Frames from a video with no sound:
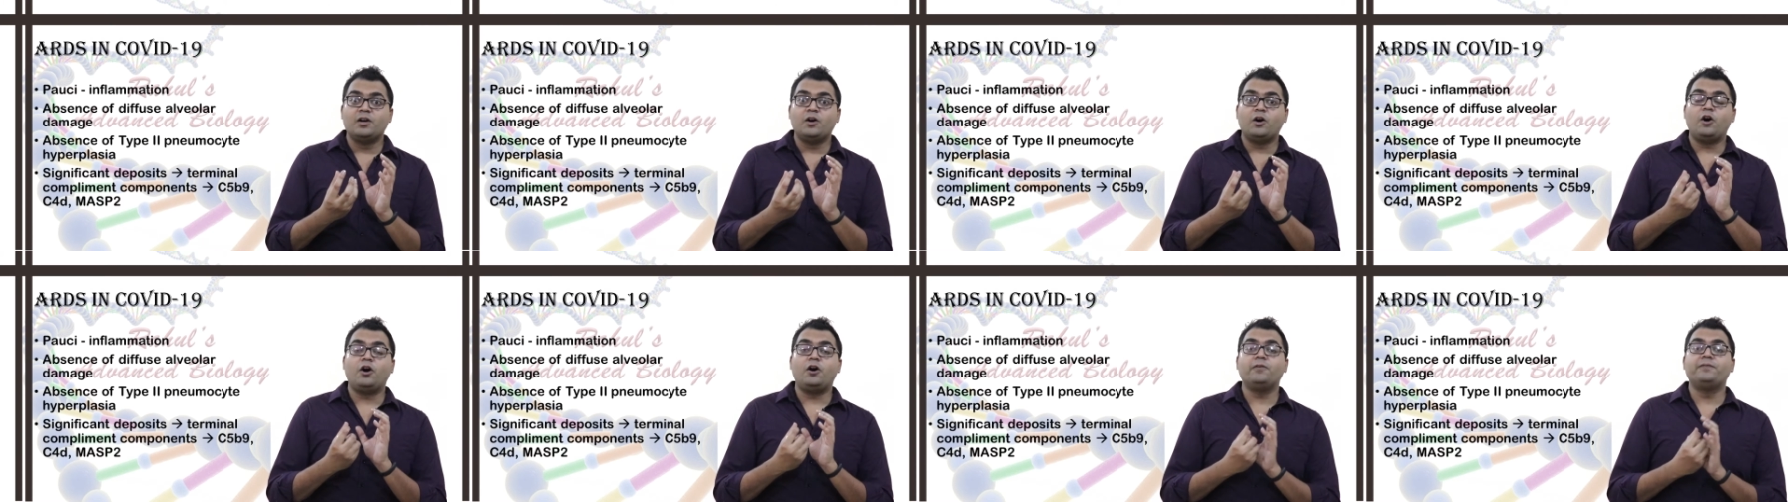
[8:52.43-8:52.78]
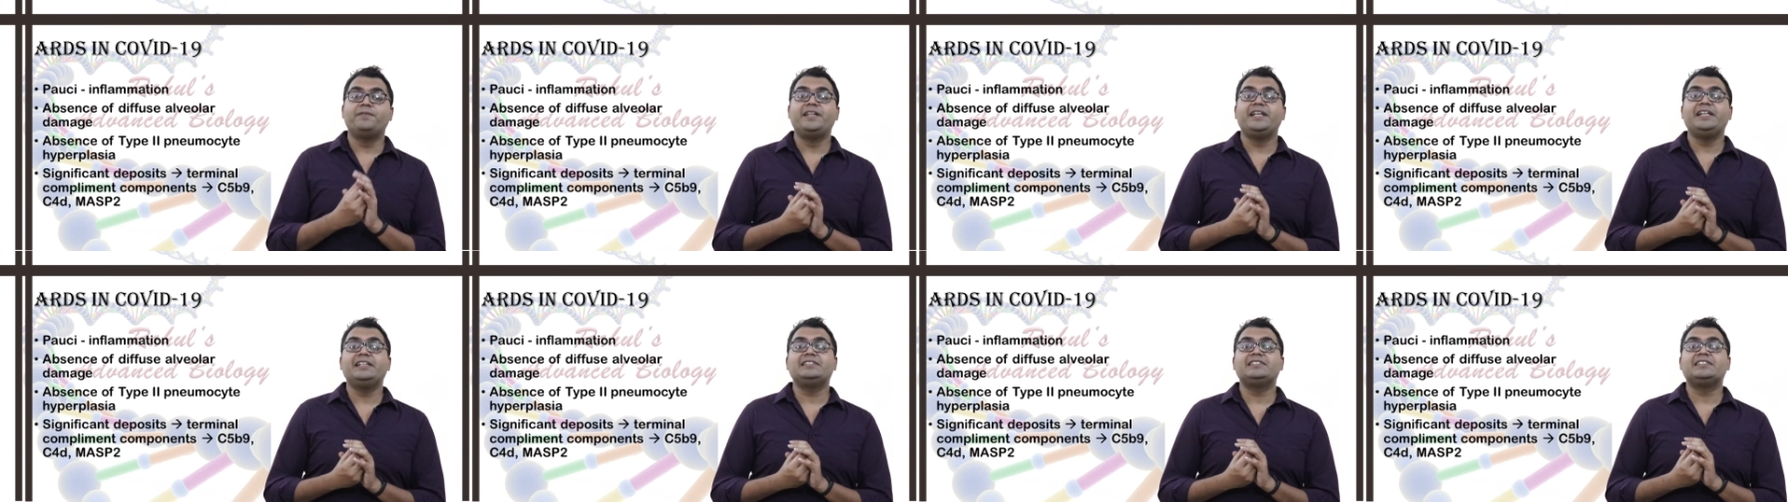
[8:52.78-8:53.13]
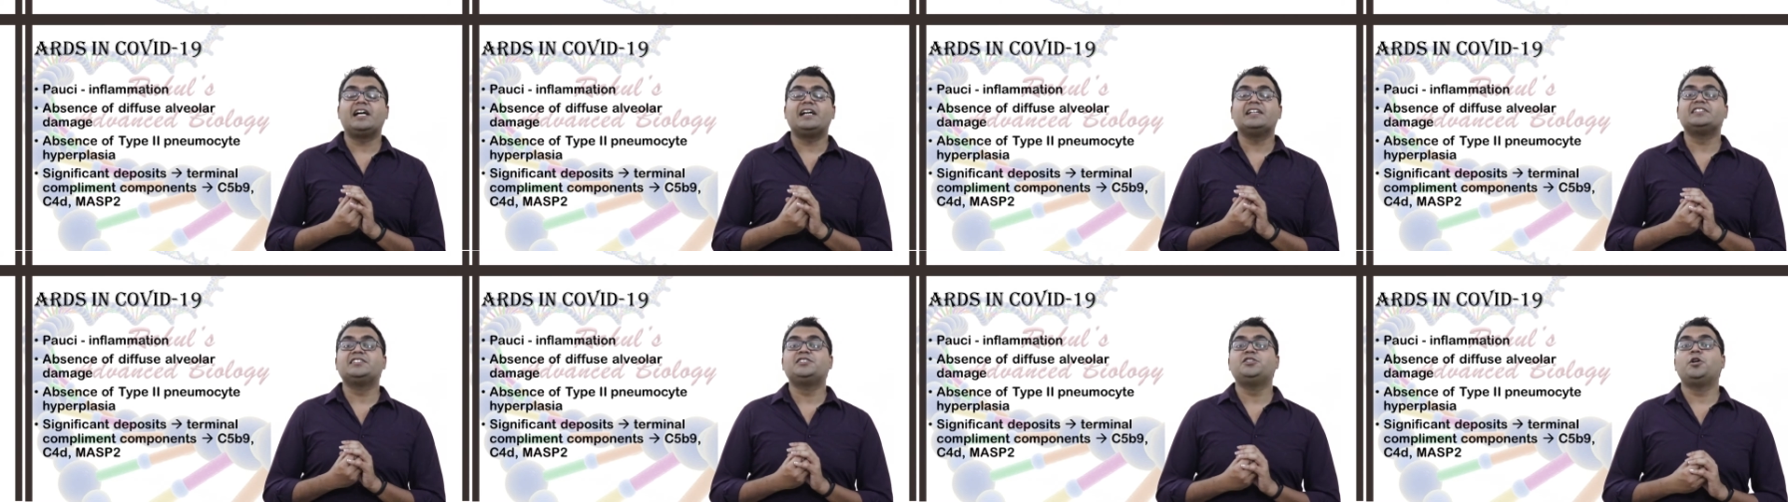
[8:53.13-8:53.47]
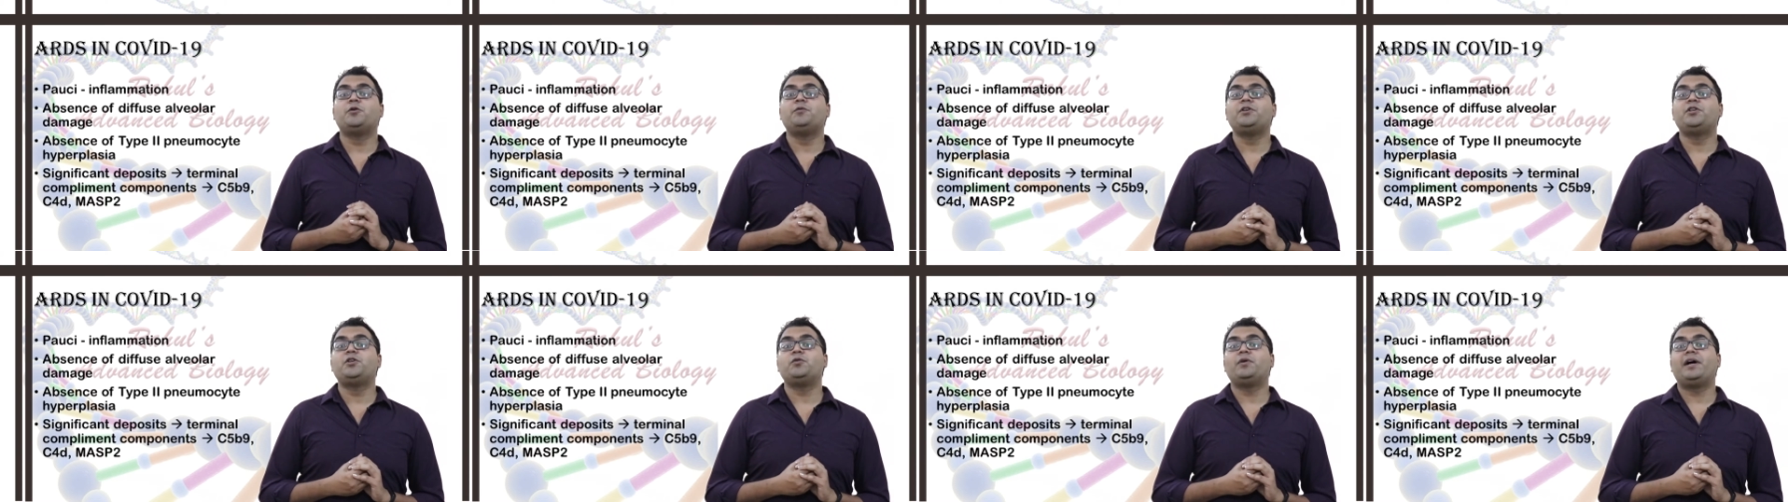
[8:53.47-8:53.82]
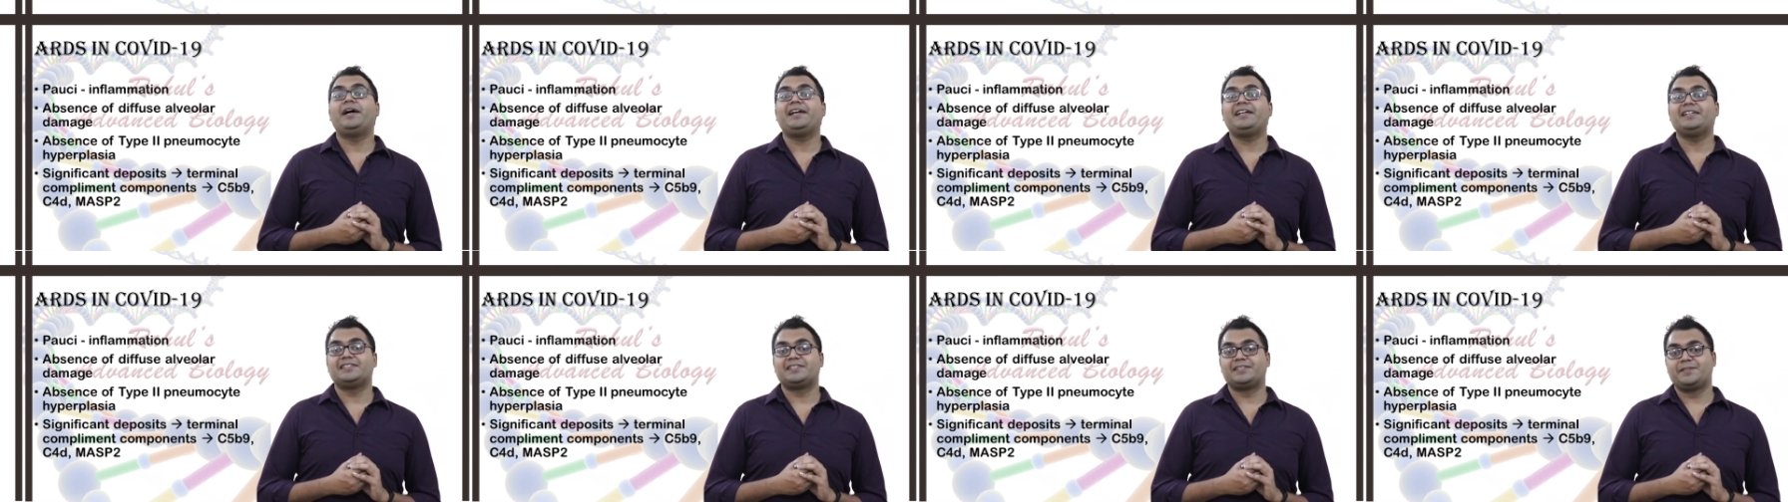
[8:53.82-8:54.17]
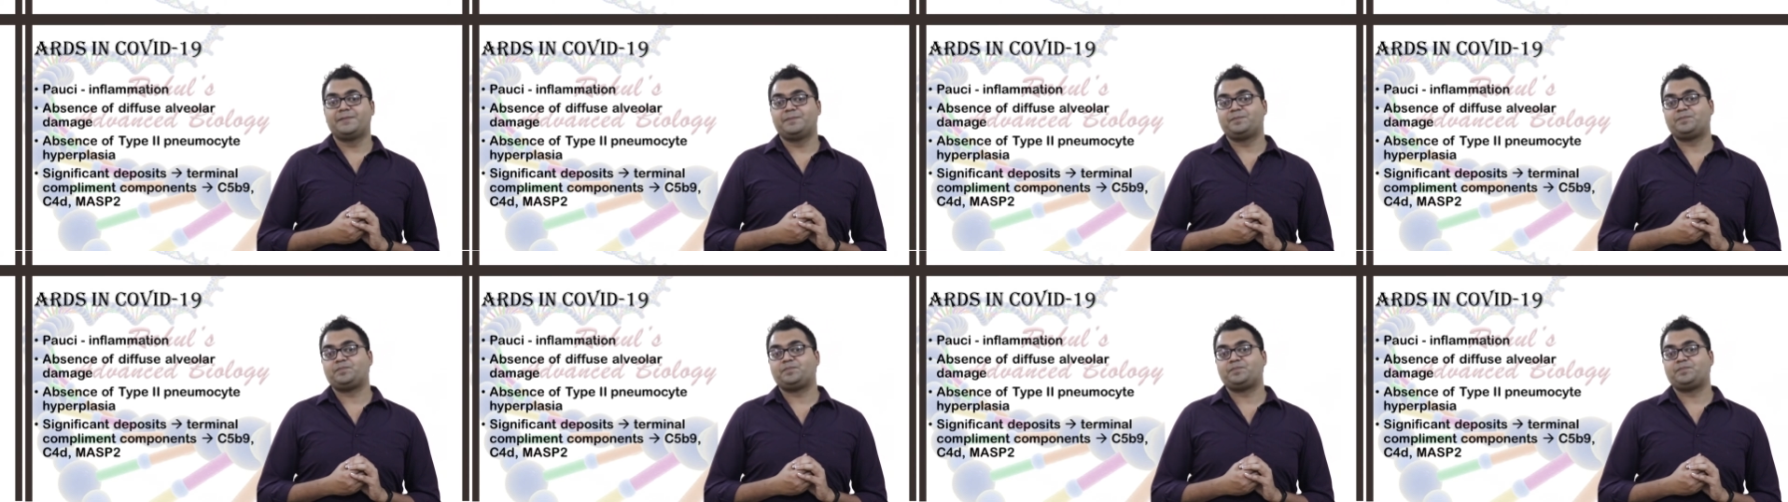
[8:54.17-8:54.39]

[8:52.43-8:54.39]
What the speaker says: of the SARS-CoV-2 virus.